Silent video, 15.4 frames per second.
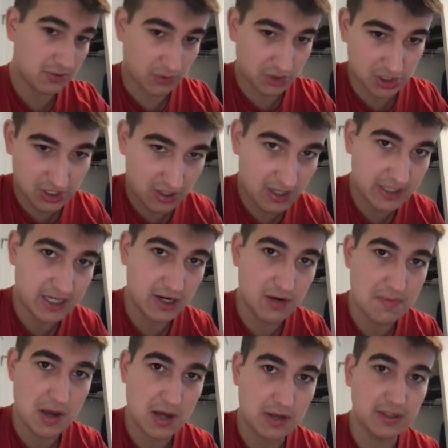which is all I care
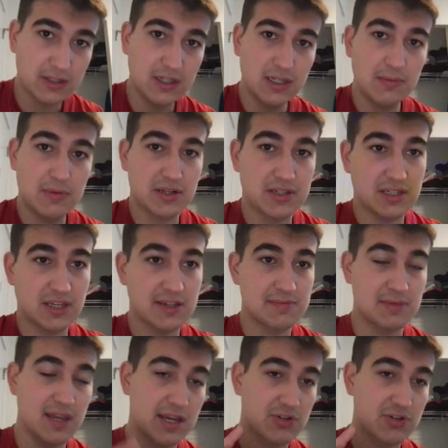about because it gives
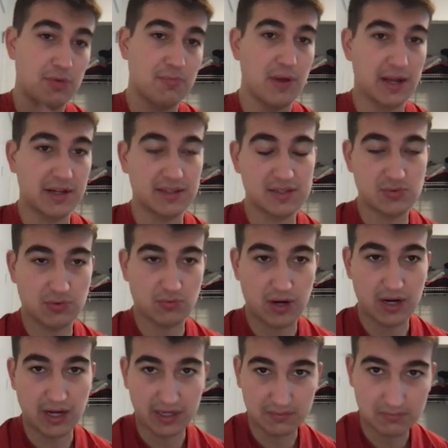me extra practice with
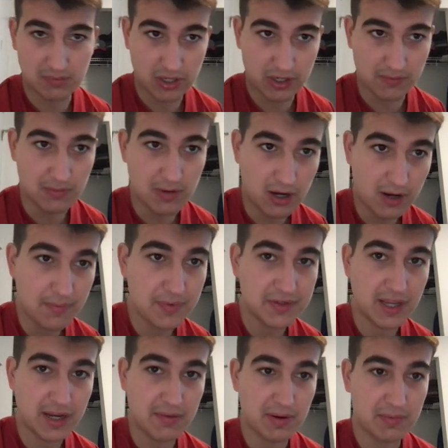writing bottom-up
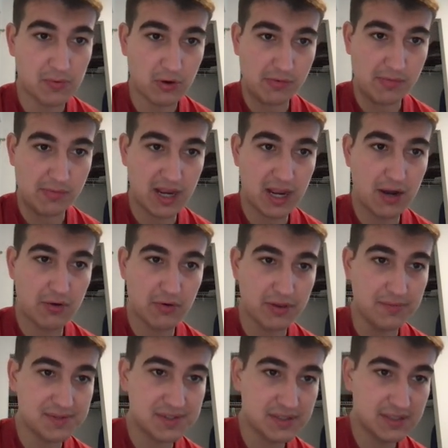dynamic programming
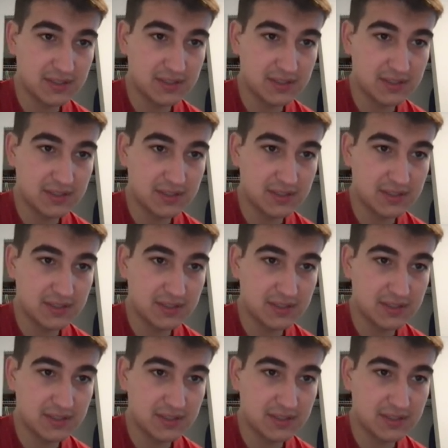algorithms.